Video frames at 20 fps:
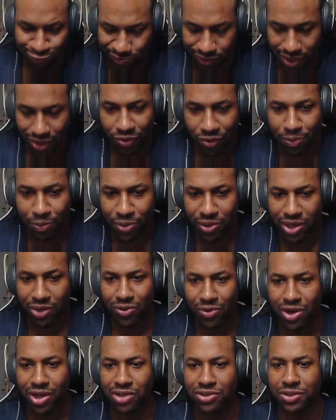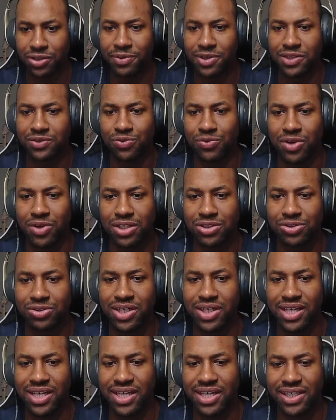And we're putting 100 because 100
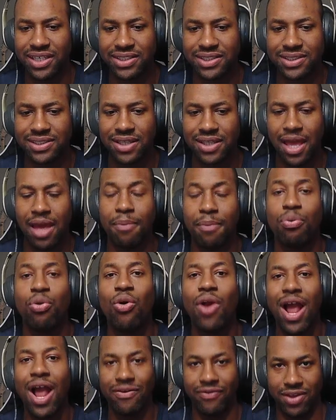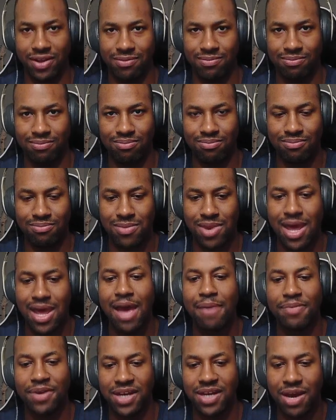is a private
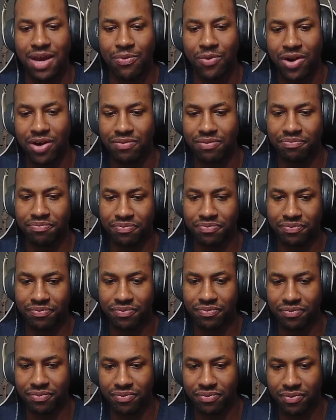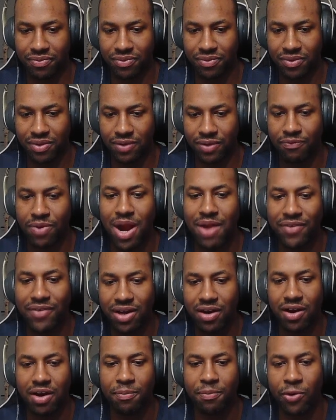IP network, private
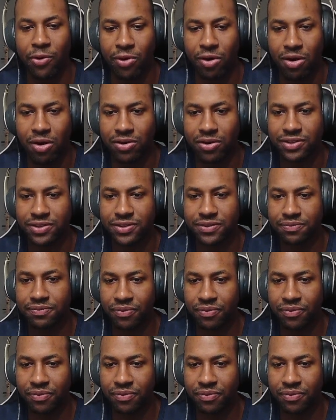internet protocols.